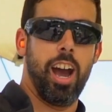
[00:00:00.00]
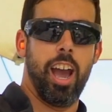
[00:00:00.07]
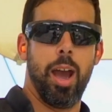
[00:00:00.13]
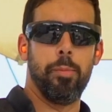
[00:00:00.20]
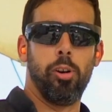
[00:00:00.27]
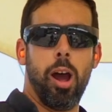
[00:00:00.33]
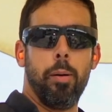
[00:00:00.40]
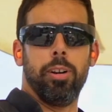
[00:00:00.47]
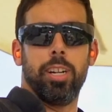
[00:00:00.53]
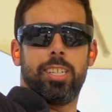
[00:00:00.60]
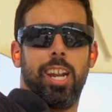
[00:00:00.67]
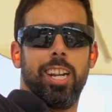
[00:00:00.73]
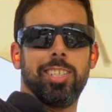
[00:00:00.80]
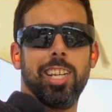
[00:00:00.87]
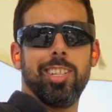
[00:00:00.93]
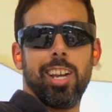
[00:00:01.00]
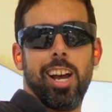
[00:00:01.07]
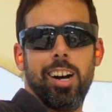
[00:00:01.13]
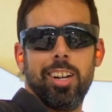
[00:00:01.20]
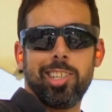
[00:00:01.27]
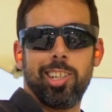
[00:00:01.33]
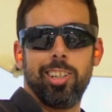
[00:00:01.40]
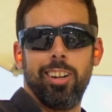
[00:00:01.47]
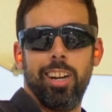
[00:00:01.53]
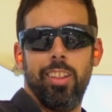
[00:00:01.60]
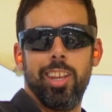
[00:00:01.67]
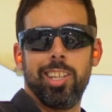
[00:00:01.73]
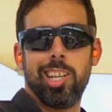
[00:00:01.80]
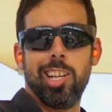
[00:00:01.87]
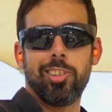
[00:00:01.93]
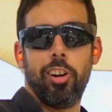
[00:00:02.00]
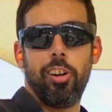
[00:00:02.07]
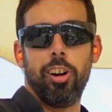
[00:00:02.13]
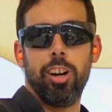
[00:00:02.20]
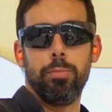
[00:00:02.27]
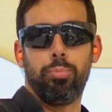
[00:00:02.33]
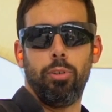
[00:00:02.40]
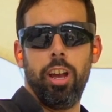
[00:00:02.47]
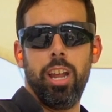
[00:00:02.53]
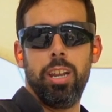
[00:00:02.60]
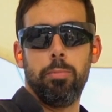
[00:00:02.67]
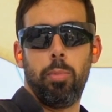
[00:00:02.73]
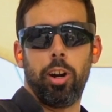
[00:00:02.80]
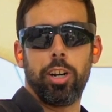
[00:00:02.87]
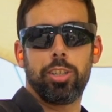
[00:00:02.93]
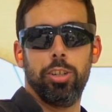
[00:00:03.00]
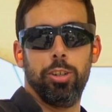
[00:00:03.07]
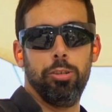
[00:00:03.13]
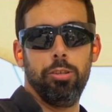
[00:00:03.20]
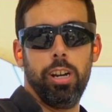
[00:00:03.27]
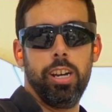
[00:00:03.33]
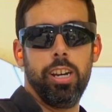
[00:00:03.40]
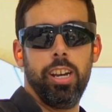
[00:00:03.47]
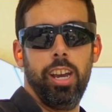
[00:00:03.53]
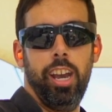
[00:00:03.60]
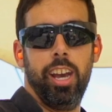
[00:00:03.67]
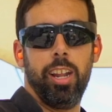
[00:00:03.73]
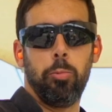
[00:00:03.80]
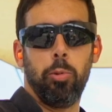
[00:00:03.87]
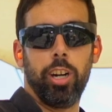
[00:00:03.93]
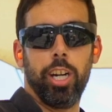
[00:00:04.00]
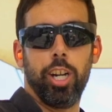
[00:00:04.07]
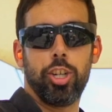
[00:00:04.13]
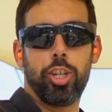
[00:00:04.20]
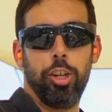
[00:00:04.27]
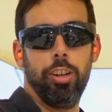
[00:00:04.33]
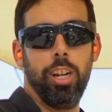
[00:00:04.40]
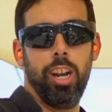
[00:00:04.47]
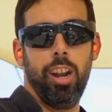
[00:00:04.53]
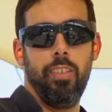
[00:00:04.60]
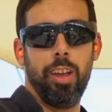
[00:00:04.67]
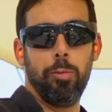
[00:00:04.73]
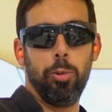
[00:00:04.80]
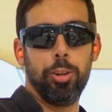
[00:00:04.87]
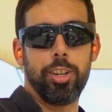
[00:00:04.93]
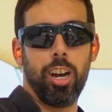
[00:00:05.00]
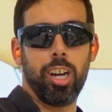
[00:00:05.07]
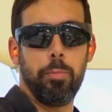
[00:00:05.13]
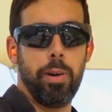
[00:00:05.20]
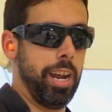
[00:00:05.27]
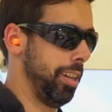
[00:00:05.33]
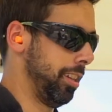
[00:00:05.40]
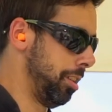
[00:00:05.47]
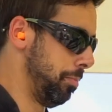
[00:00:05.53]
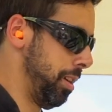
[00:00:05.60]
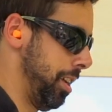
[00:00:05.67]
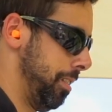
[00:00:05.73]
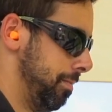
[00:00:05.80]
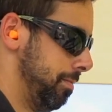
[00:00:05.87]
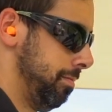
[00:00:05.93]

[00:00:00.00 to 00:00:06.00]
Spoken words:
I'm Robert at Tennessee Silencer, and this is our Bren Mark II, and we're going to shoot it, and then we'll talk about it a little bit.